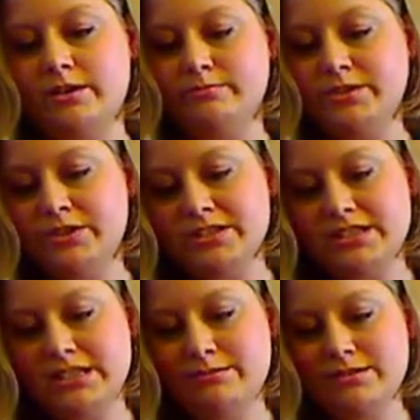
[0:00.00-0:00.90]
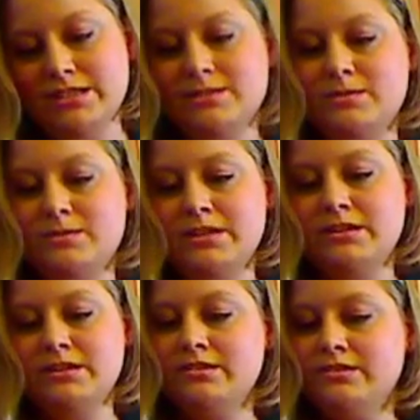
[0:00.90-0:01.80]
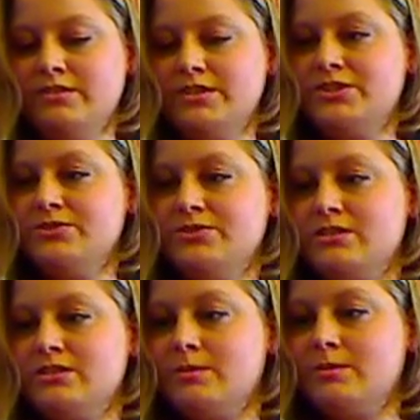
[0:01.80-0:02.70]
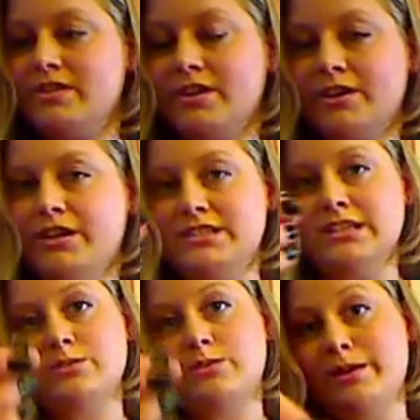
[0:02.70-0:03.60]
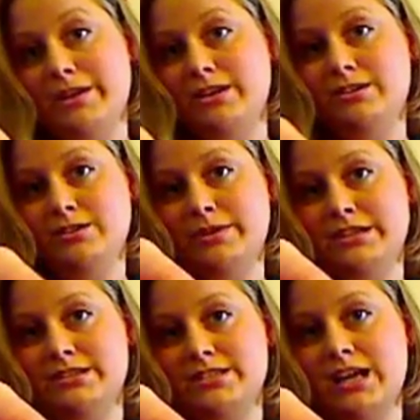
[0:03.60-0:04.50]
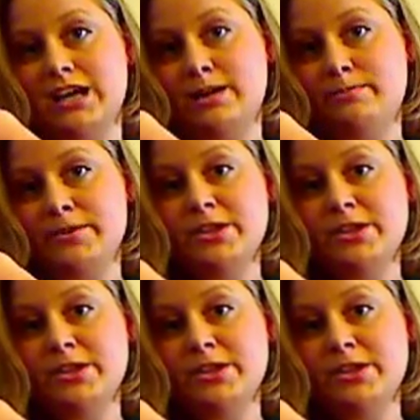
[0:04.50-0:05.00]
You can see with this one, this juice is a little bit thicker. It didn't quite make it all the way to the top,